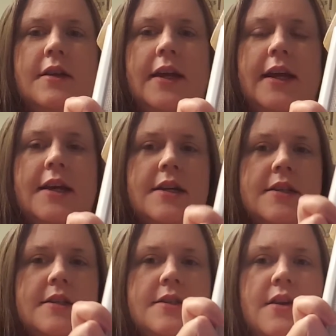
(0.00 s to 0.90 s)

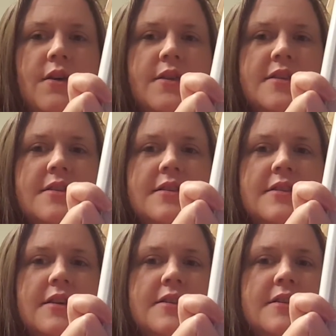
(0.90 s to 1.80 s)
And so this is as
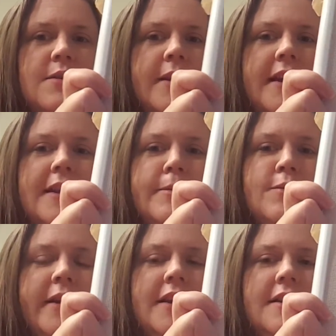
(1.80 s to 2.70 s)
good as it's going to get. It was
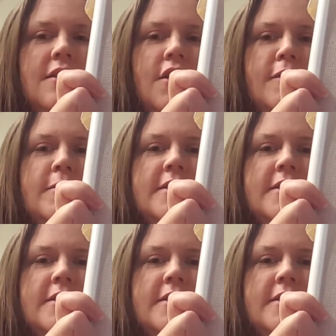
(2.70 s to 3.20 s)
rainy and horrible